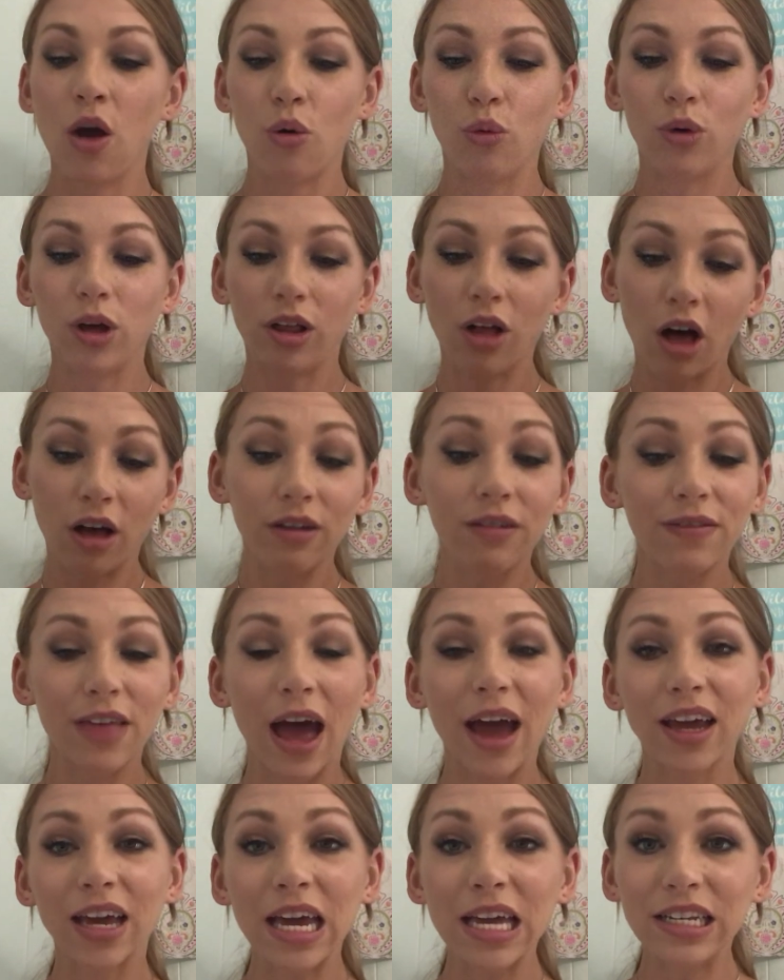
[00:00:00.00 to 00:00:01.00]
Will all of
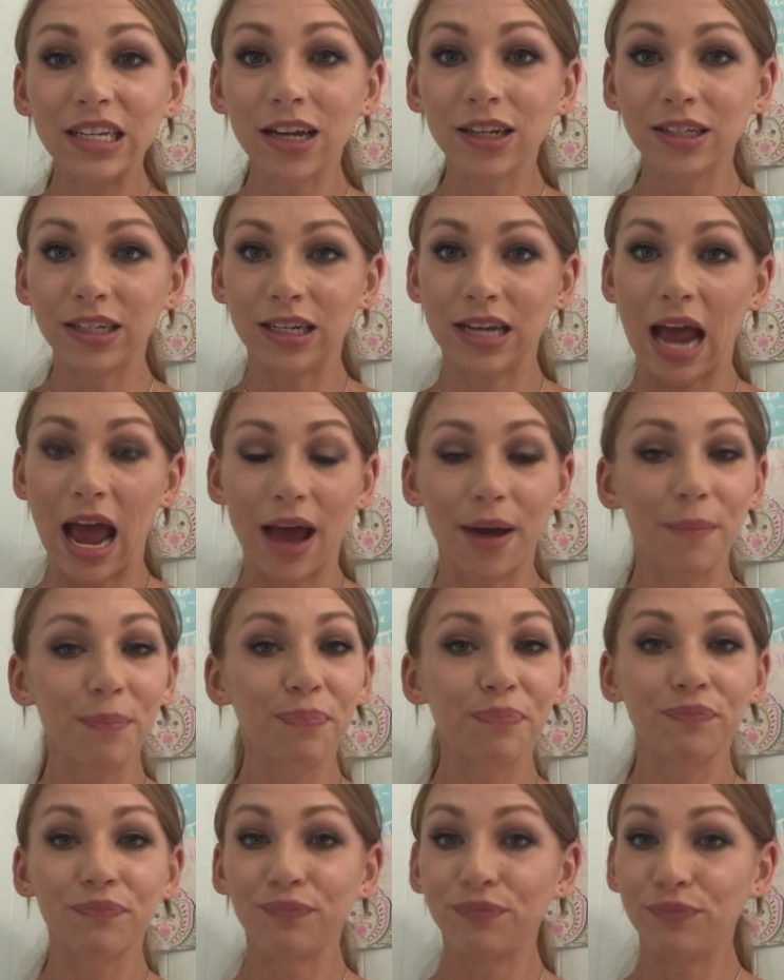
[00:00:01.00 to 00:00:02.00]
that get done today?
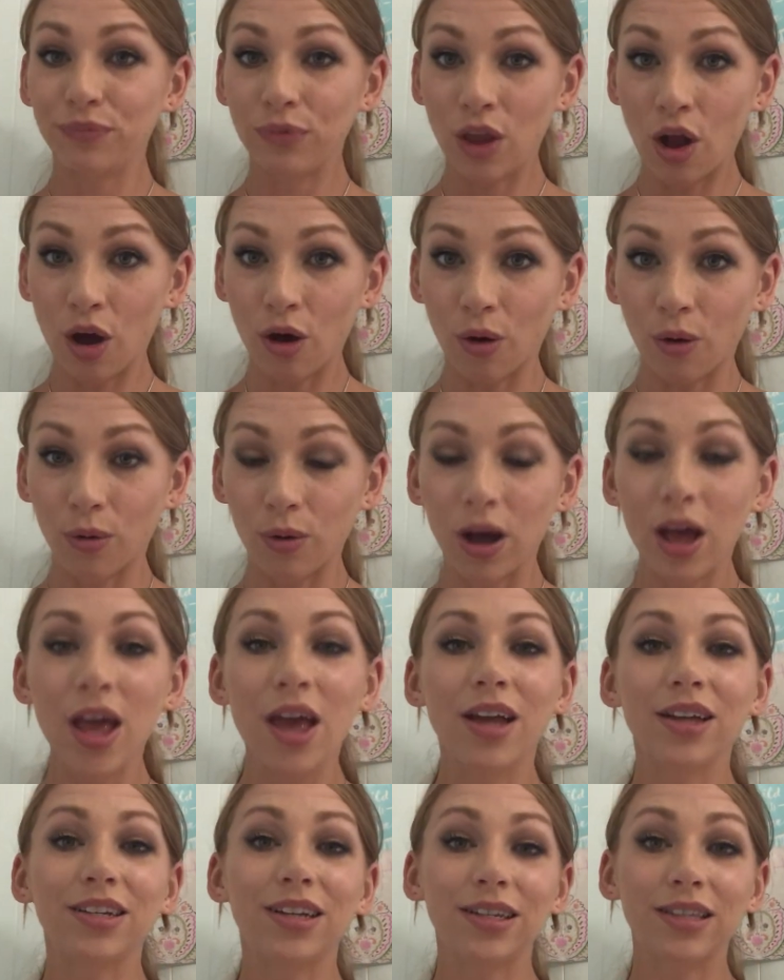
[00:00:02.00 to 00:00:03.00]
No.
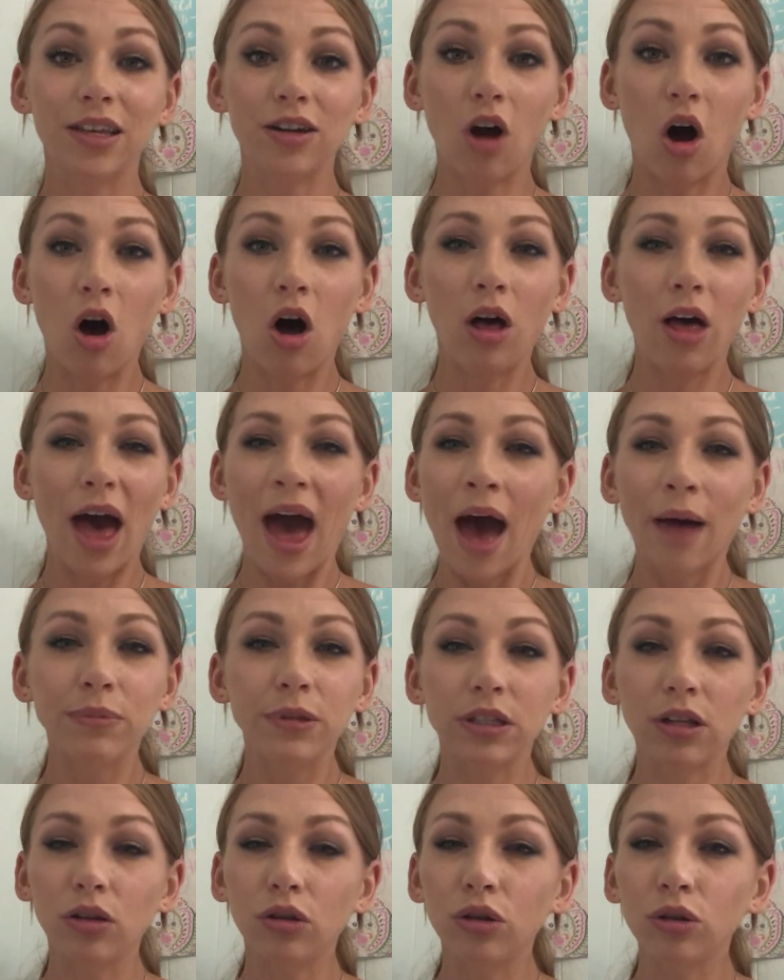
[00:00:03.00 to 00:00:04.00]
Does it all
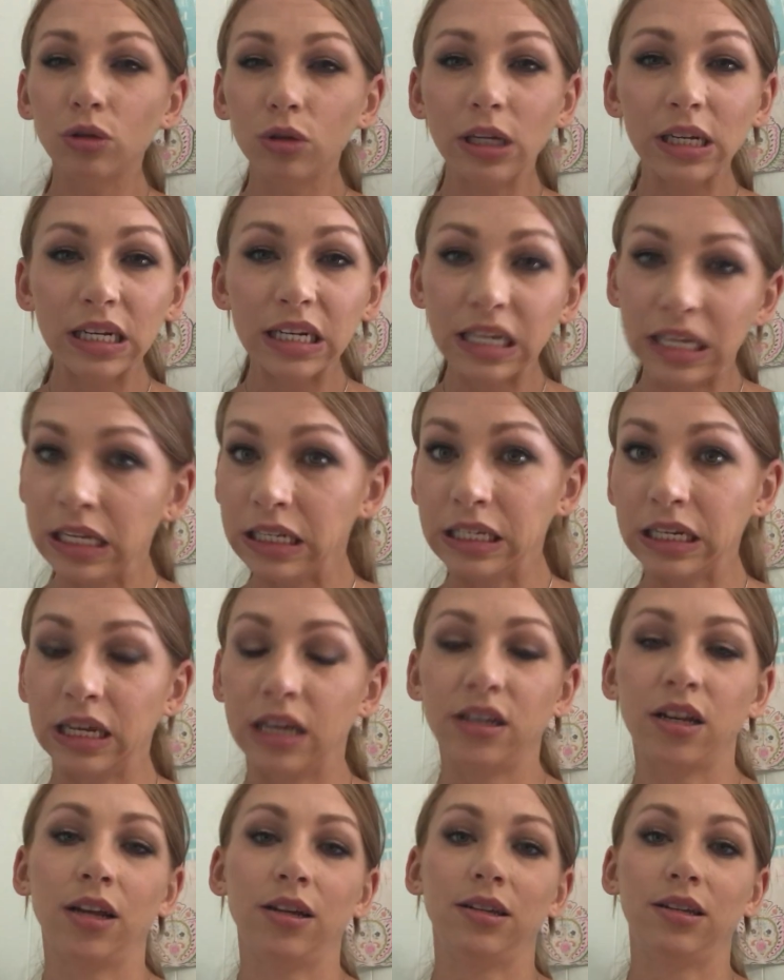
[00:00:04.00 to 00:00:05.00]
absolutely need to
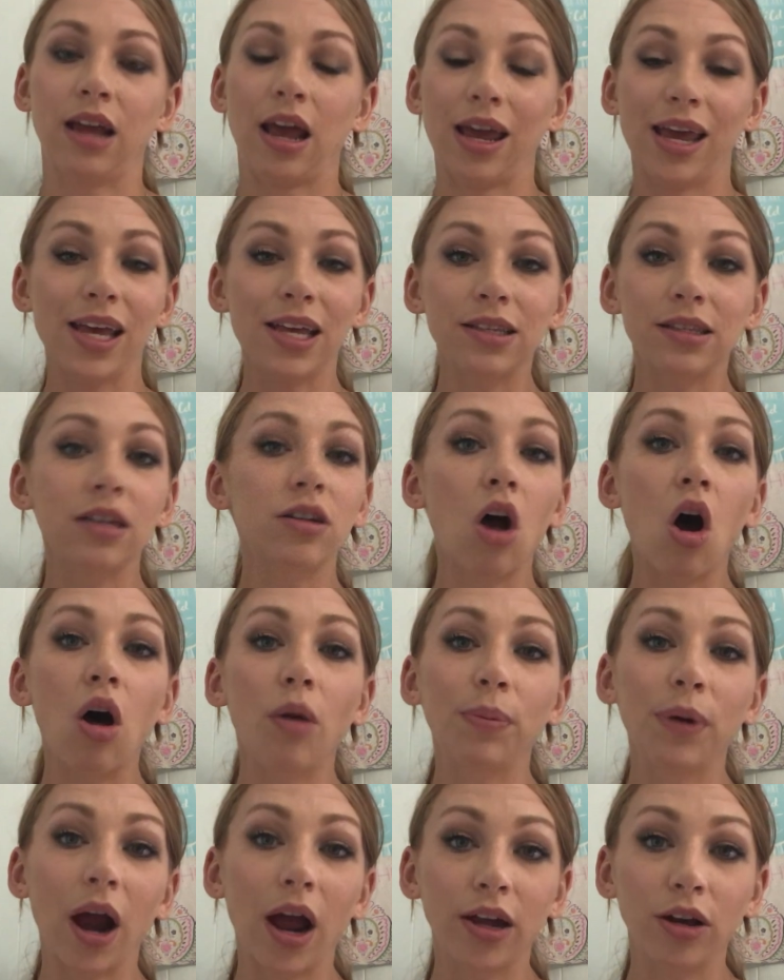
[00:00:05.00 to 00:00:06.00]
get done today? Is it
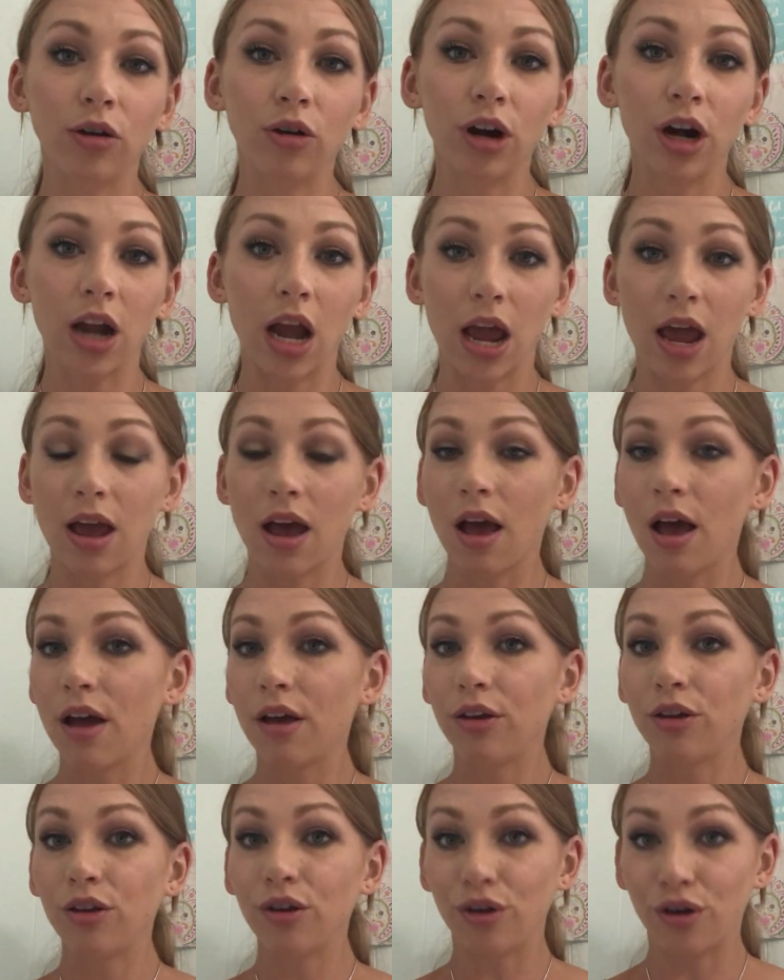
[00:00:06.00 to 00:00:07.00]
all priority?
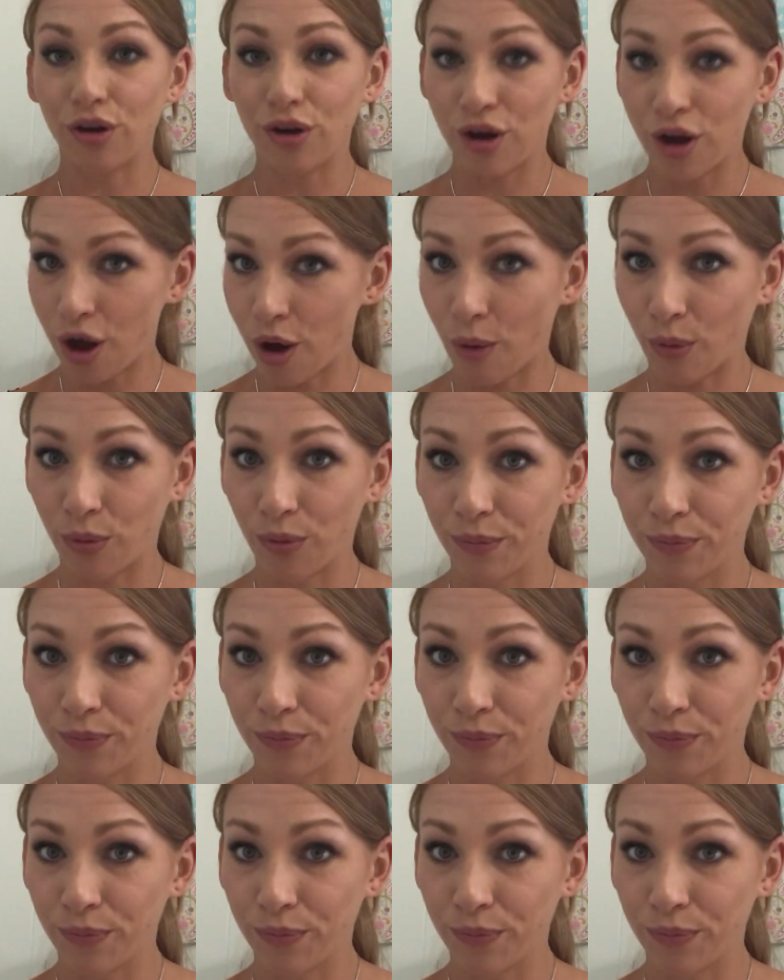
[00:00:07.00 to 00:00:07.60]
No.